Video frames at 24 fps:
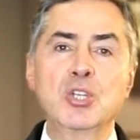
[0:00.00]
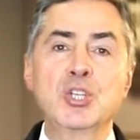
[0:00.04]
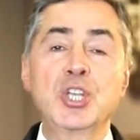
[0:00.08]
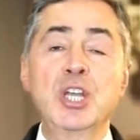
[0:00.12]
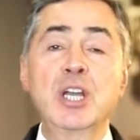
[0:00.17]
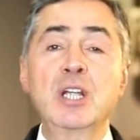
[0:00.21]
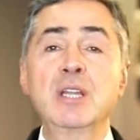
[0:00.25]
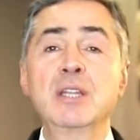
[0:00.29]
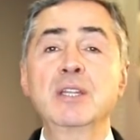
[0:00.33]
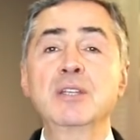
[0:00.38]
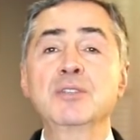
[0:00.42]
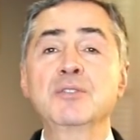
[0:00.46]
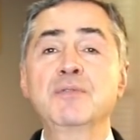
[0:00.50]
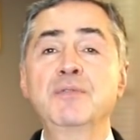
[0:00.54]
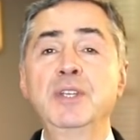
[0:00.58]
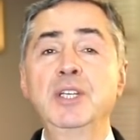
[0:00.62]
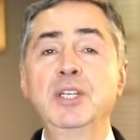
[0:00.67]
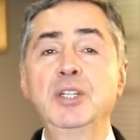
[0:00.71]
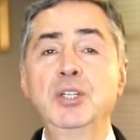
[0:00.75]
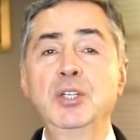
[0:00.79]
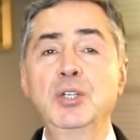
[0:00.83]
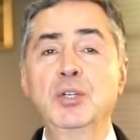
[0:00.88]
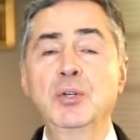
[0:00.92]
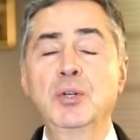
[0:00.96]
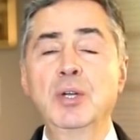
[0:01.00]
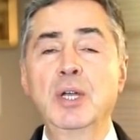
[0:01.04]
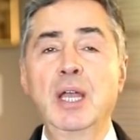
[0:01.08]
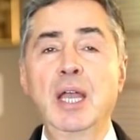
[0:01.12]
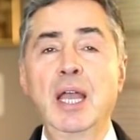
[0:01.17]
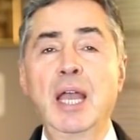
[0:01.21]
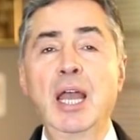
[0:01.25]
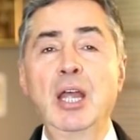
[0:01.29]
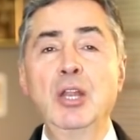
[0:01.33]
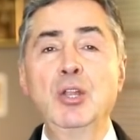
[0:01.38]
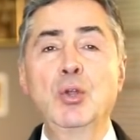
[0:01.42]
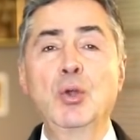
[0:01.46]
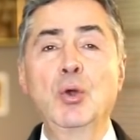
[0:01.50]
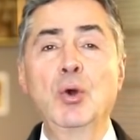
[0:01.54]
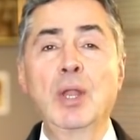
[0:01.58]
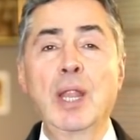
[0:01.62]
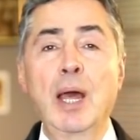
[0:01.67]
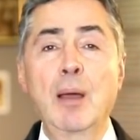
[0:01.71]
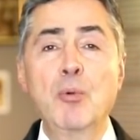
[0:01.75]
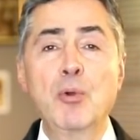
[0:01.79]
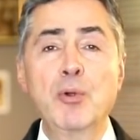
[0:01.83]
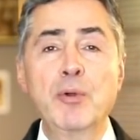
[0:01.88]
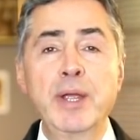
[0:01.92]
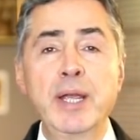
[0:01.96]
Share this video and
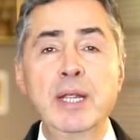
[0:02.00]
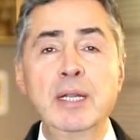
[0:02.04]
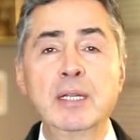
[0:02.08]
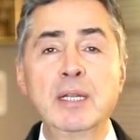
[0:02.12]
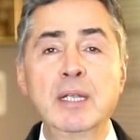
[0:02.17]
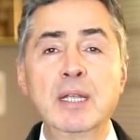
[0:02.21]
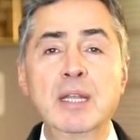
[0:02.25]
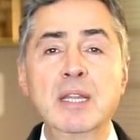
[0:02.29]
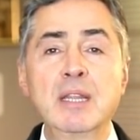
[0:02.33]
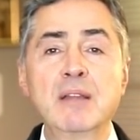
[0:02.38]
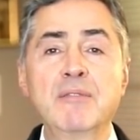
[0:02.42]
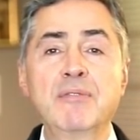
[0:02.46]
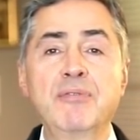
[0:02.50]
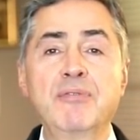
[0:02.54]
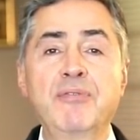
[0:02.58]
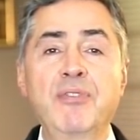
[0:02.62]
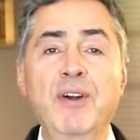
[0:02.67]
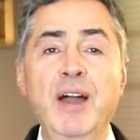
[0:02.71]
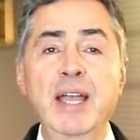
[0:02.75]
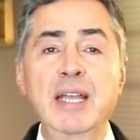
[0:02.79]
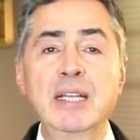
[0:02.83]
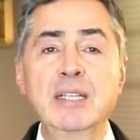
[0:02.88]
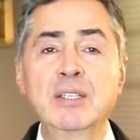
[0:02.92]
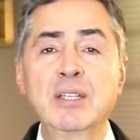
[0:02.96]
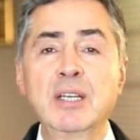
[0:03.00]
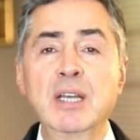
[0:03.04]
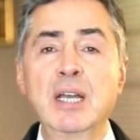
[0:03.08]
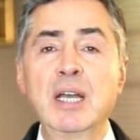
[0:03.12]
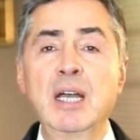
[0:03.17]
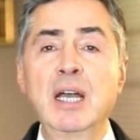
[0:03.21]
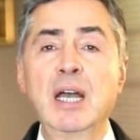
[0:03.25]
collaborate in the fight